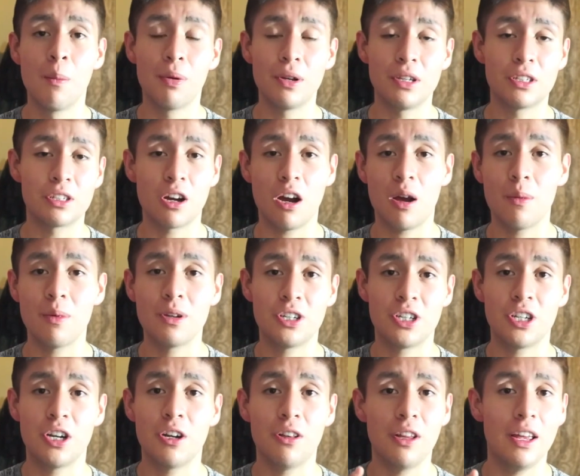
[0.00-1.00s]
Please comment,
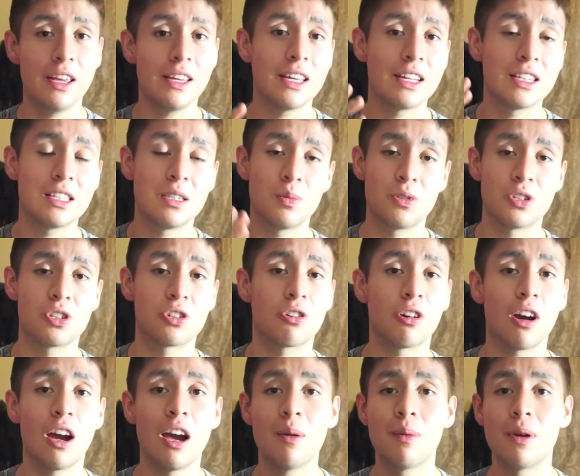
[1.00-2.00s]
share, like, and
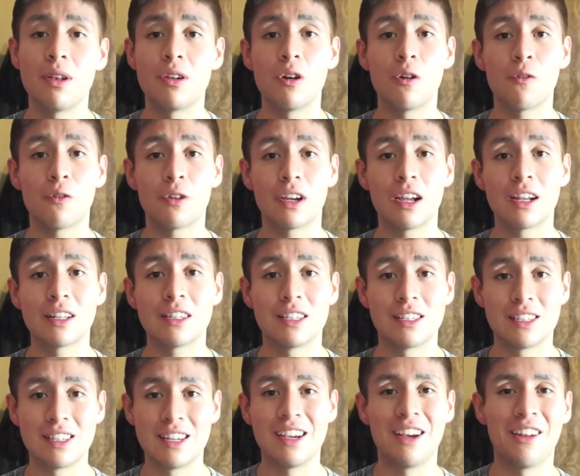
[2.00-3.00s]
subscribe. And don't forget
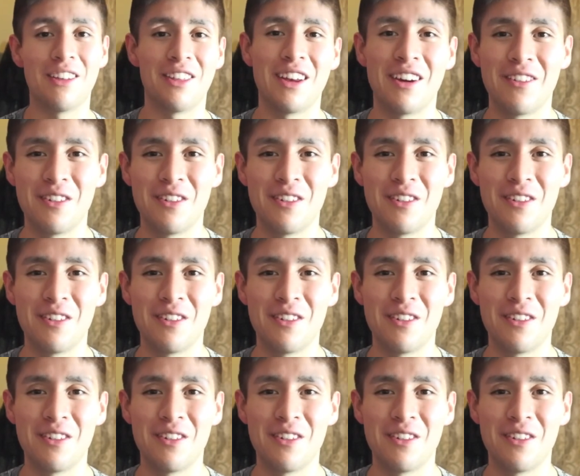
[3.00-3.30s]
to stay healthy,